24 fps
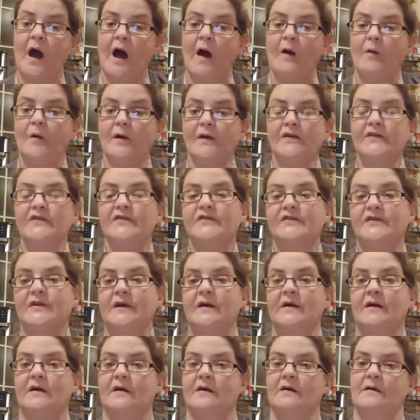I wanted to
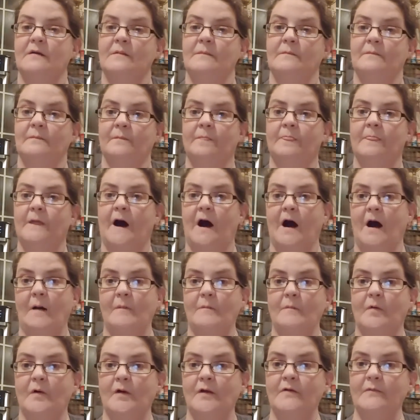share
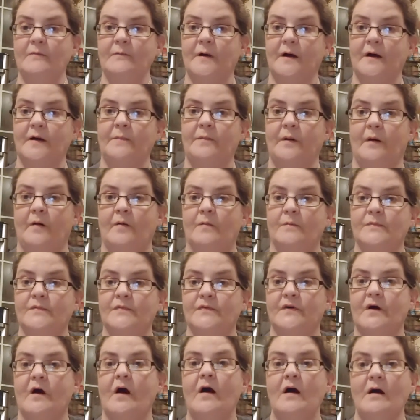one of my
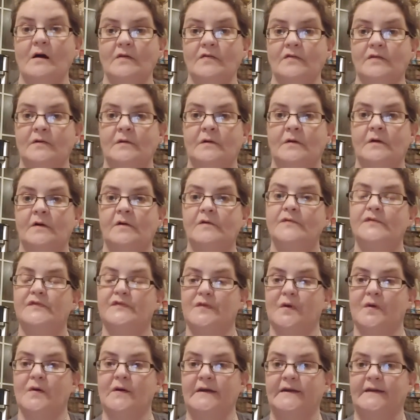poems called
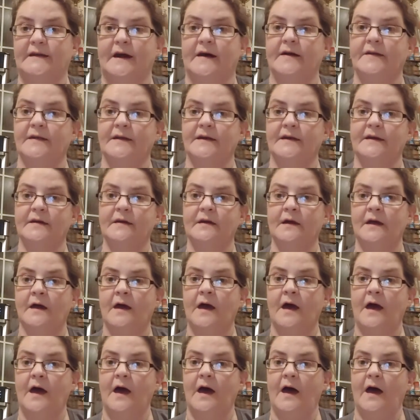Storytelling,
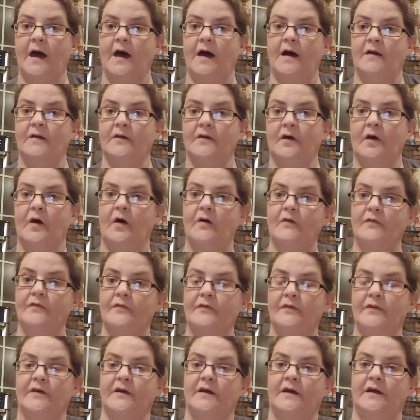and
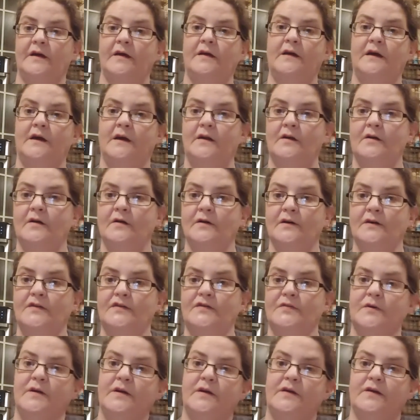hopefully it'll
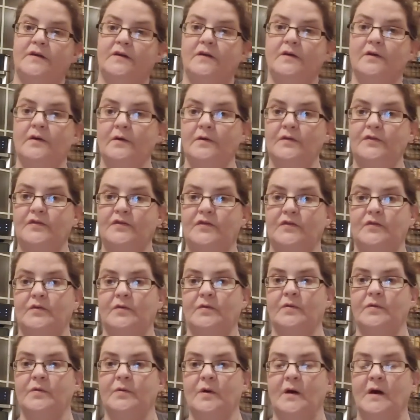intrigue you
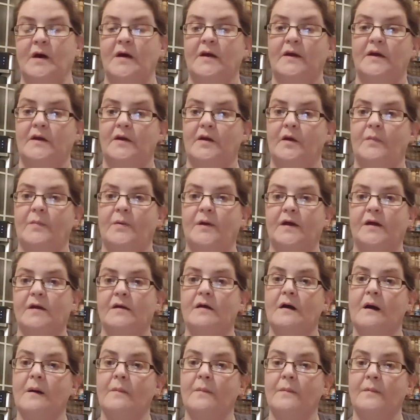to, you know, pick a
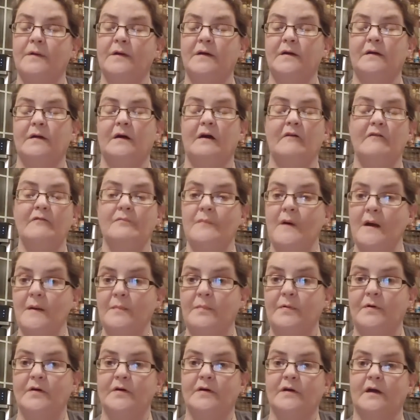copy of my
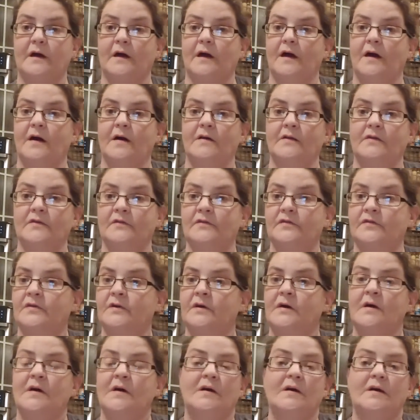book and,
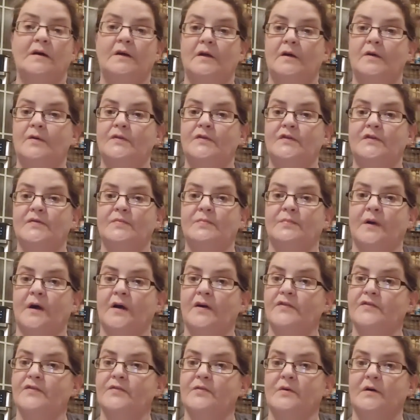you know, just
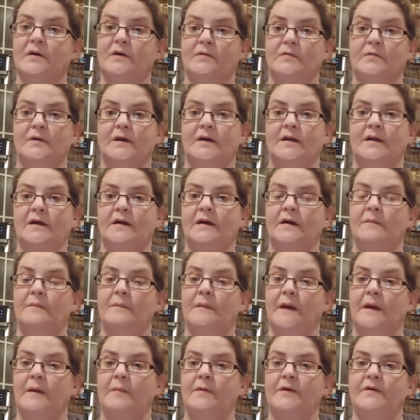browse through it and read it, and
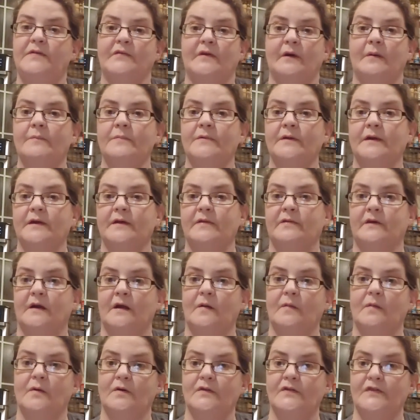maybe something in
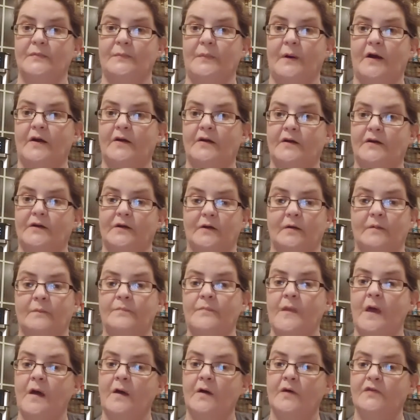there will inspire you.
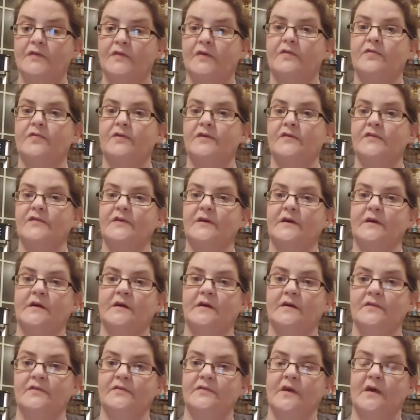So this
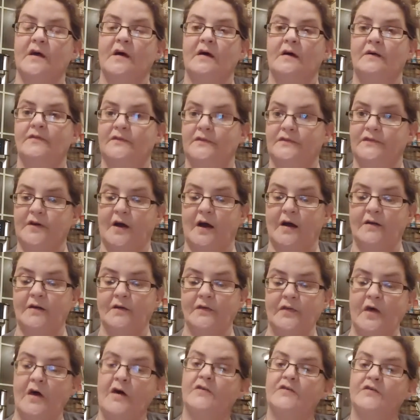is
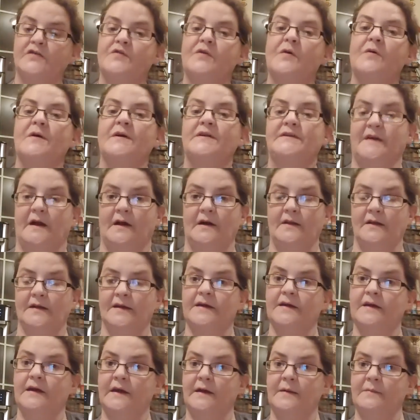titled
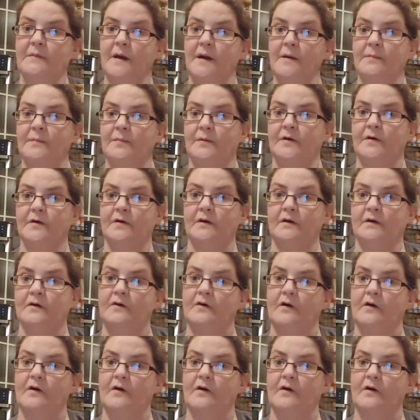Storytelling in my book